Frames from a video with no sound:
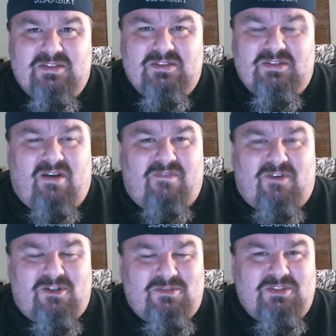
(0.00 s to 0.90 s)
So at
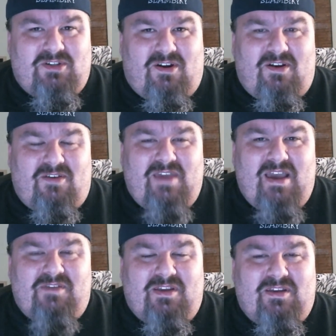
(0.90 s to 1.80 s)
first we start off
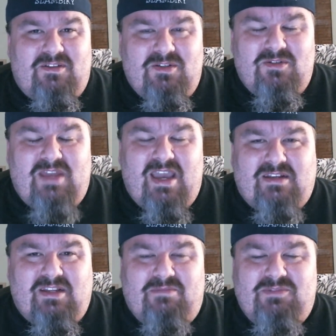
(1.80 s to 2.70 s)
having new tag team